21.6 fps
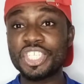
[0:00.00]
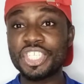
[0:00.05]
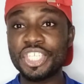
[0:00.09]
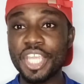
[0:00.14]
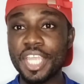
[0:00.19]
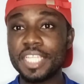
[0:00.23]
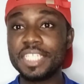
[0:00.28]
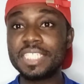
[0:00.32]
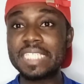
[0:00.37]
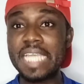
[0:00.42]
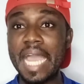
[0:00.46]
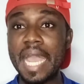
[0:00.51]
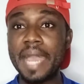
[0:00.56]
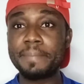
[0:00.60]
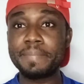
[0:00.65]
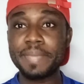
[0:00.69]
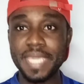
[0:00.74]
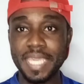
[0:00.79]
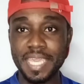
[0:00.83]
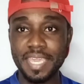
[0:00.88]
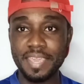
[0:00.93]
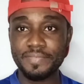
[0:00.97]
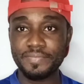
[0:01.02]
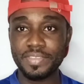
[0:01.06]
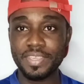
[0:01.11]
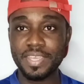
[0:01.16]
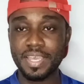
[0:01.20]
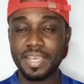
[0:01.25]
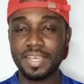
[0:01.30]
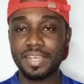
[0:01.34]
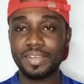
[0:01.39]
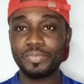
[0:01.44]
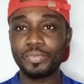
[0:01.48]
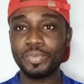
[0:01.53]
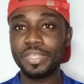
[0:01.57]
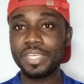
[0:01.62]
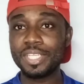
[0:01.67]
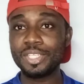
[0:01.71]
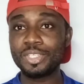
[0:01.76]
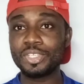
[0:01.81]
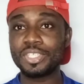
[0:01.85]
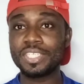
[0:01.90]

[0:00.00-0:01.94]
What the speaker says: change our behavior. We need